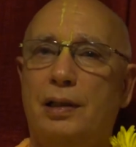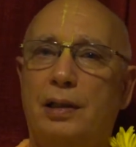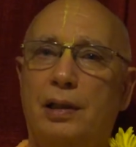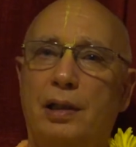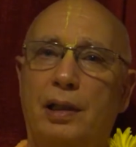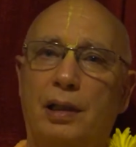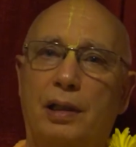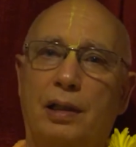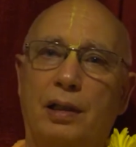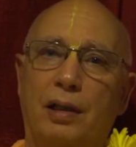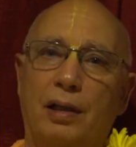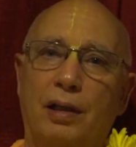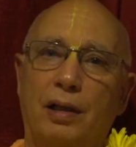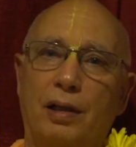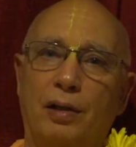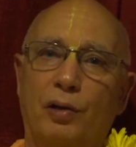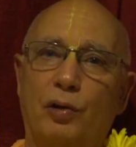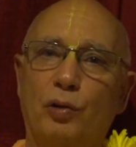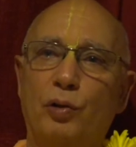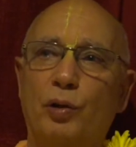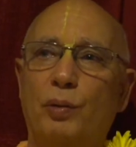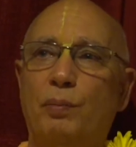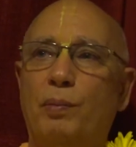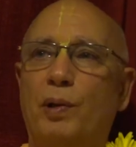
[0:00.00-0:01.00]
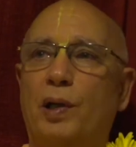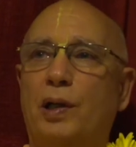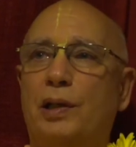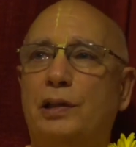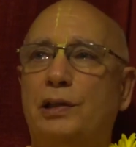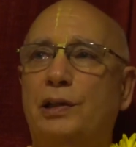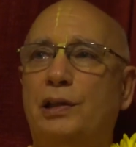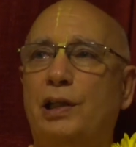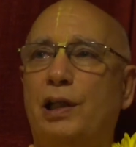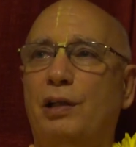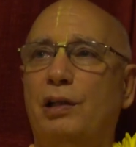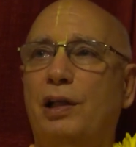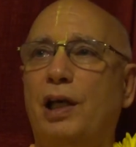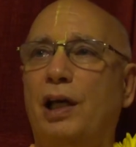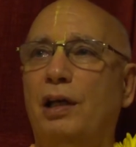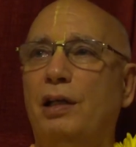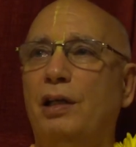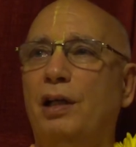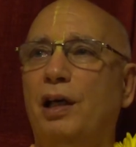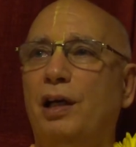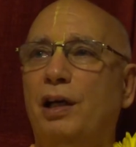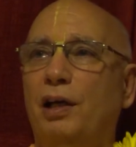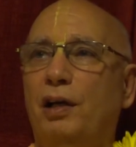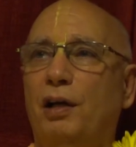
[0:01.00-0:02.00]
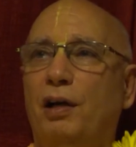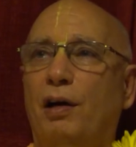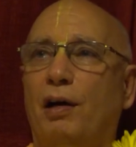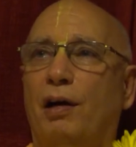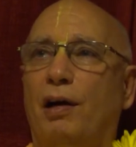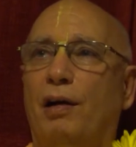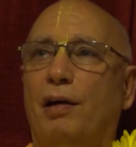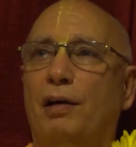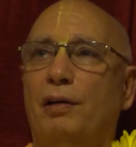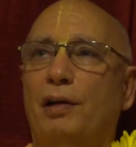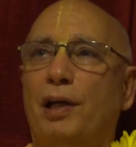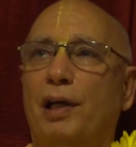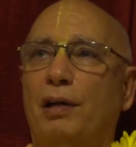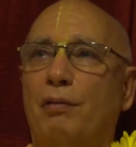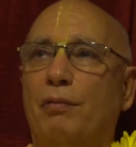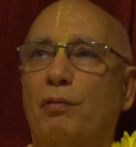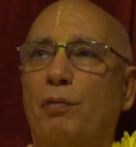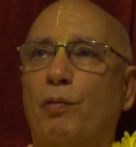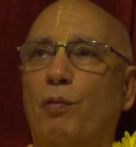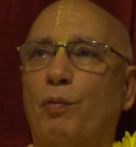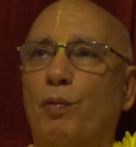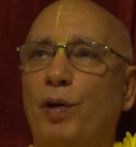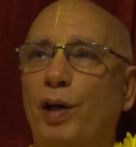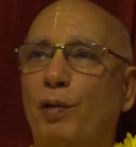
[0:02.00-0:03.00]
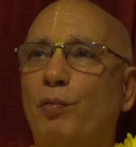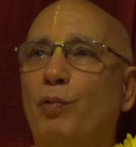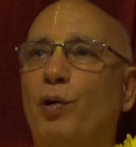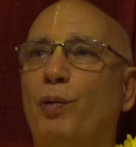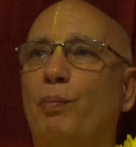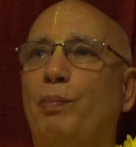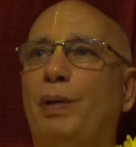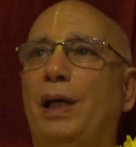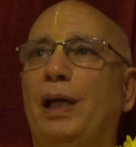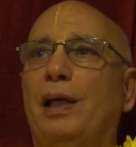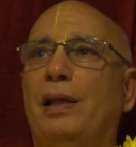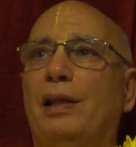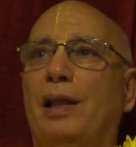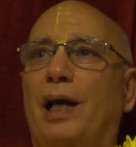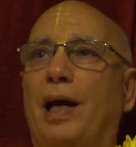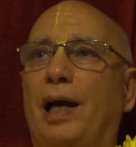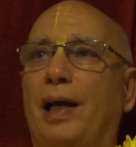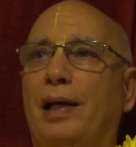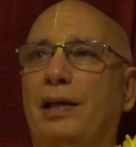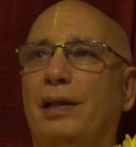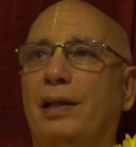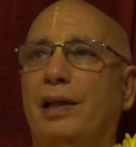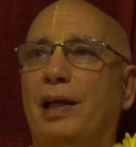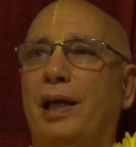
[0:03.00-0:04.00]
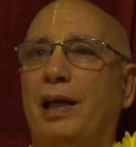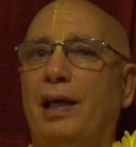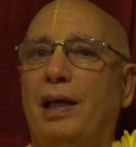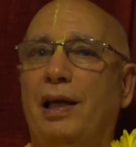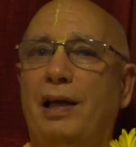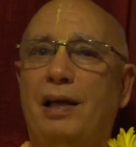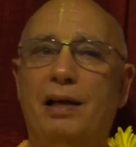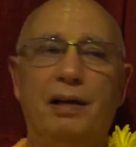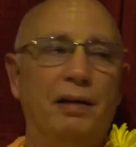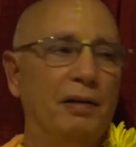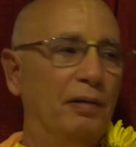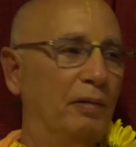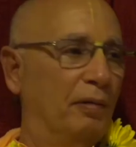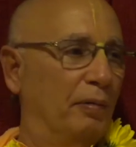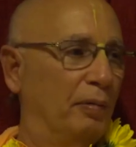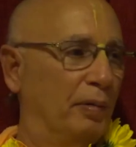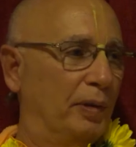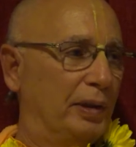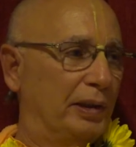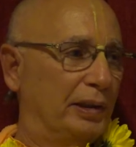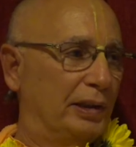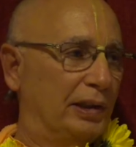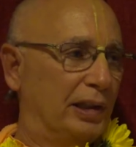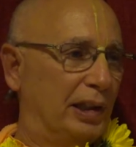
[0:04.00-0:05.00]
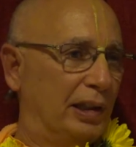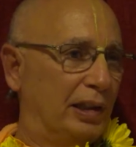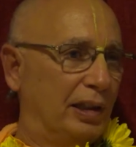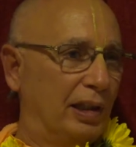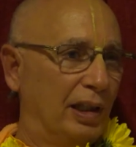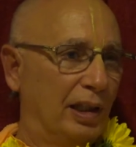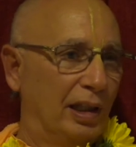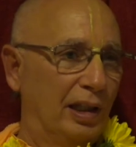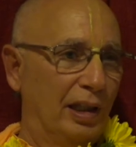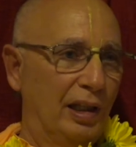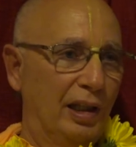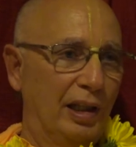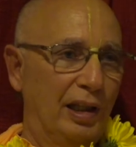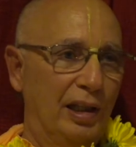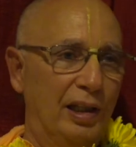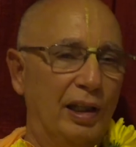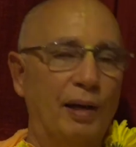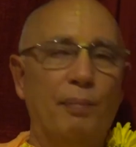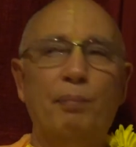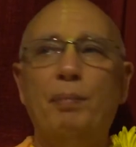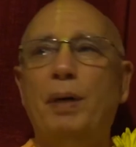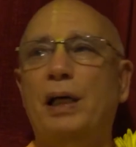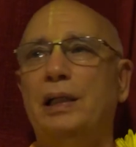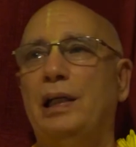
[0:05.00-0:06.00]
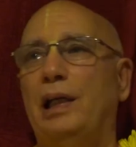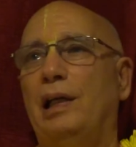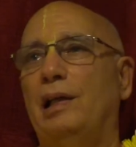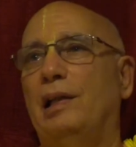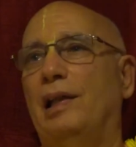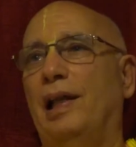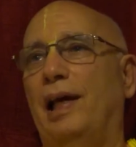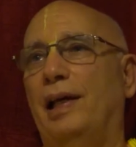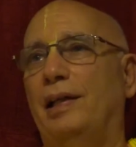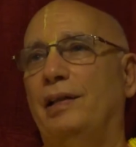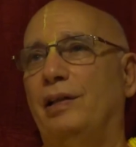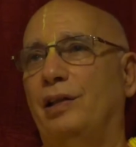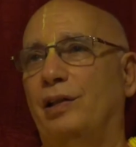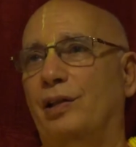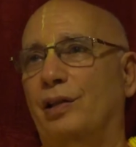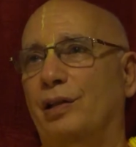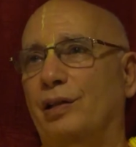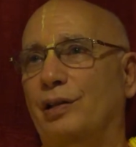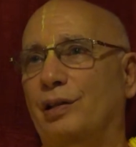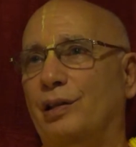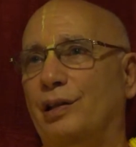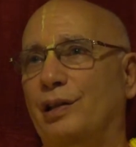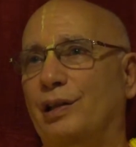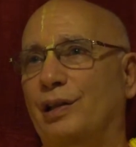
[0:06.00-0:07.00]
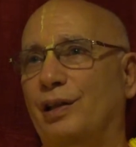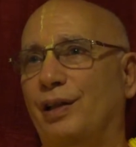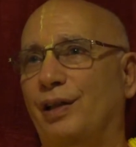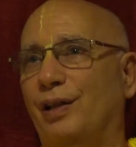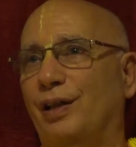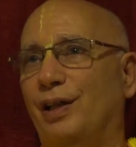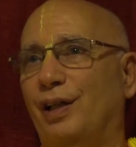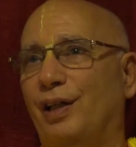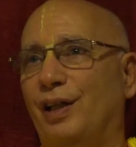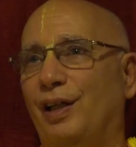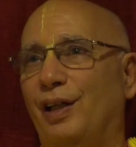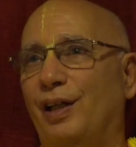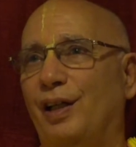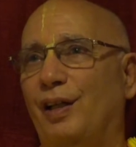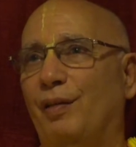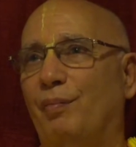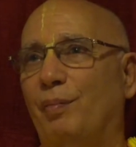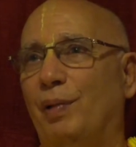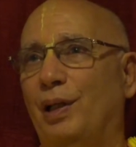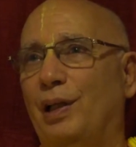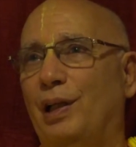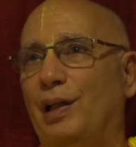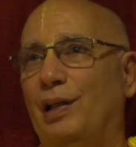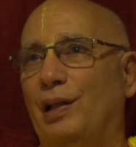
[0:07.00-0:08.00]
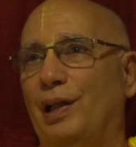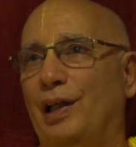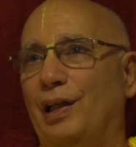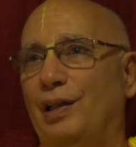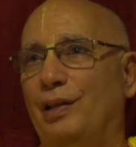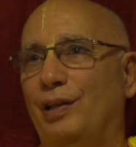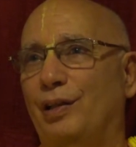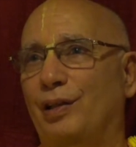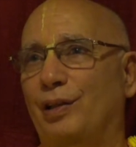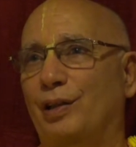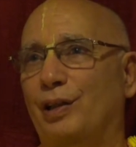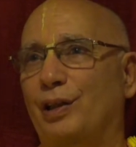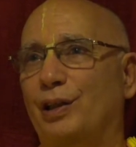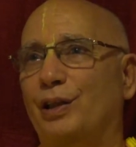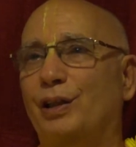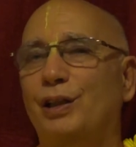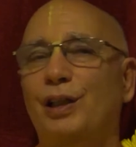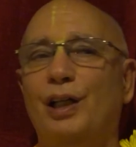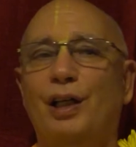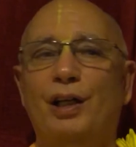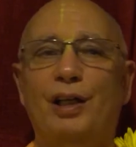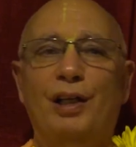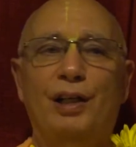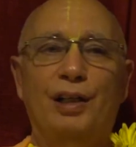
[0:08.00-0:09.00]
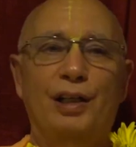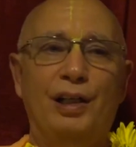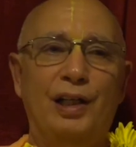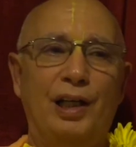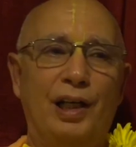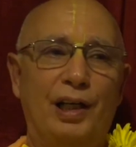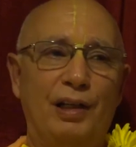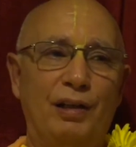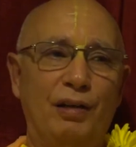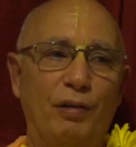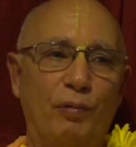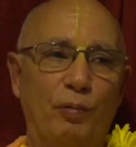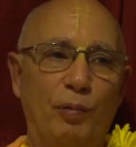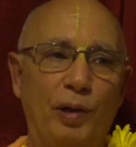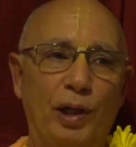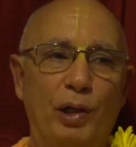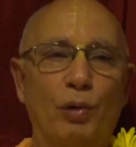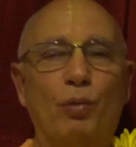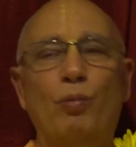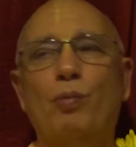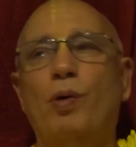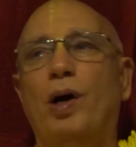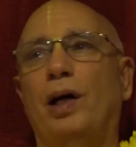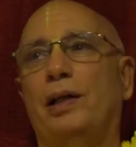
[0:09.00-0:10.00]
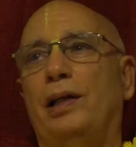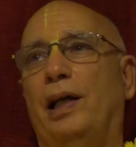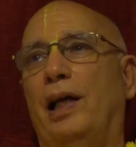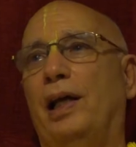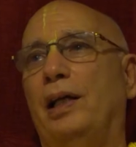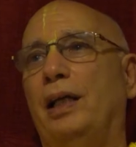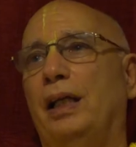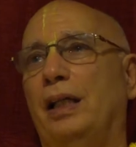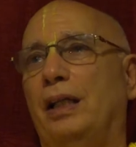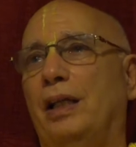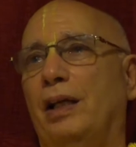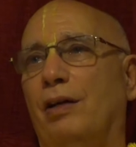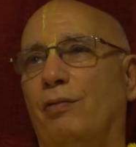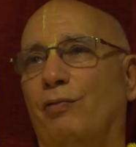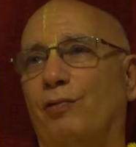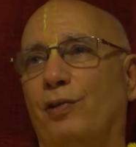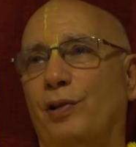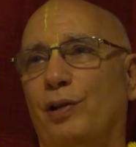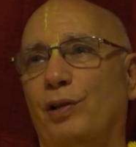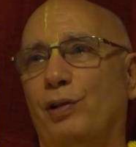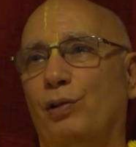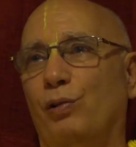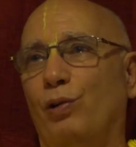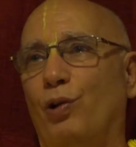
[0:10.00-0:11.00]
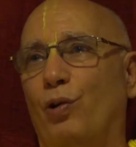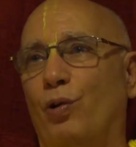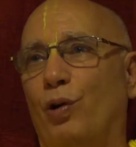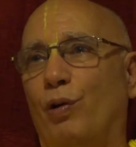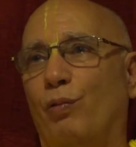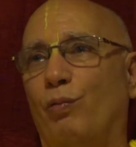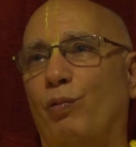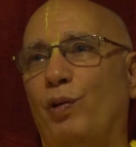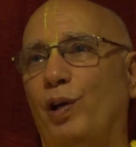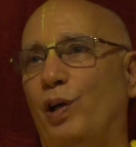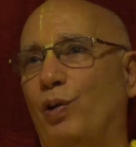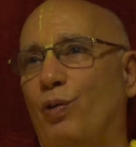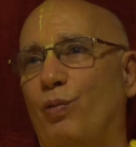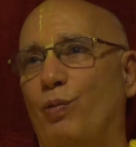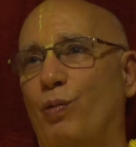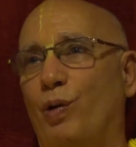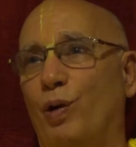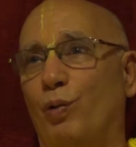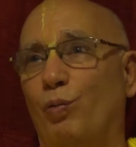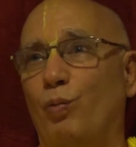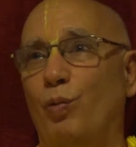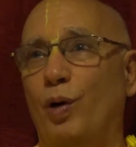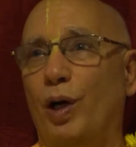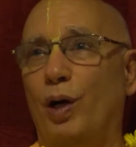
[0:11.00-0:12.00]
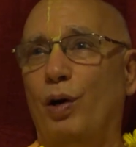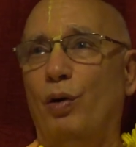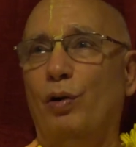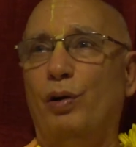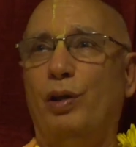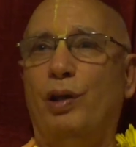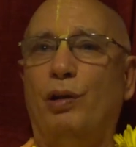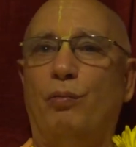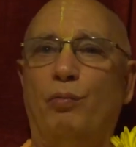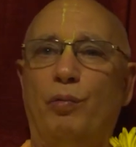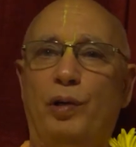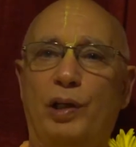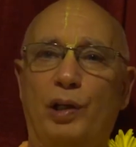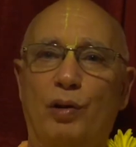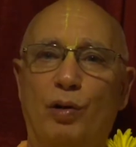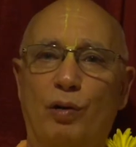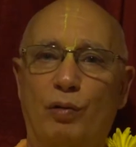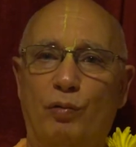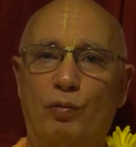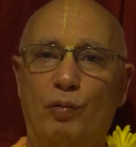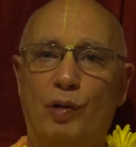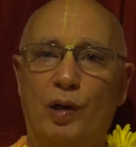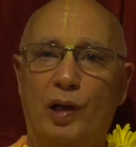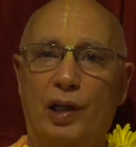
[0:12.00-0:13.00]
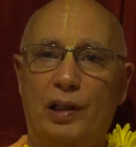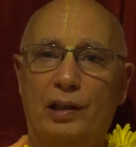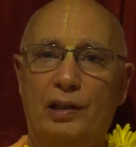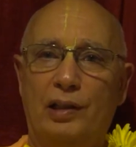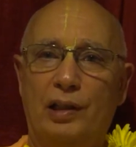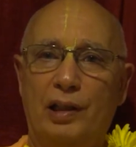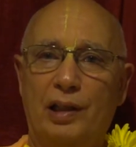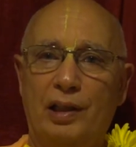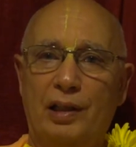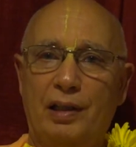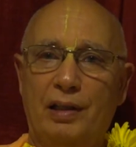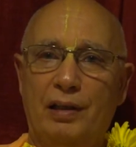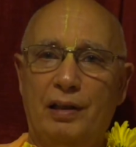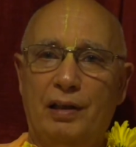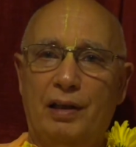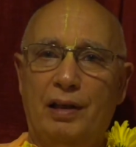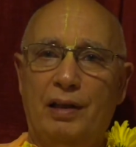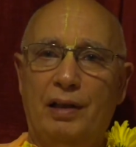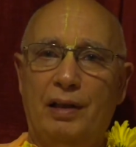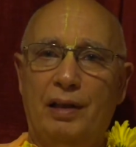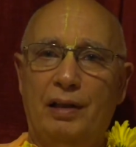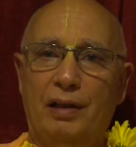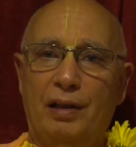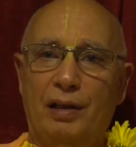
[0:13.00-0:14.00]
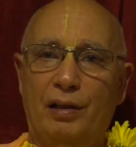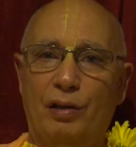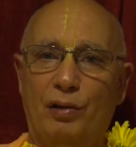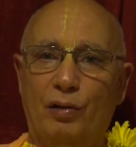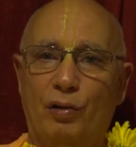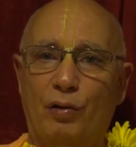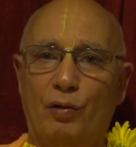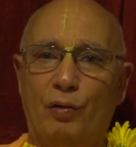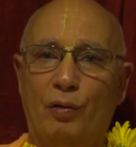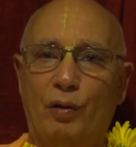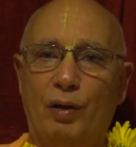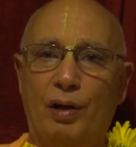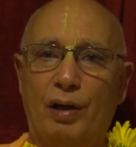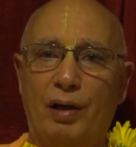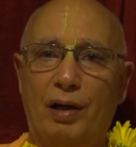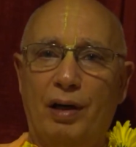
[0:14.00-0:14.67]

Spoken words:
That Guru Maharaj said, then we will be like the, what is it? The money lenders, that we don't want anything from the Lord. We don't want wealth, and we don't want, you know,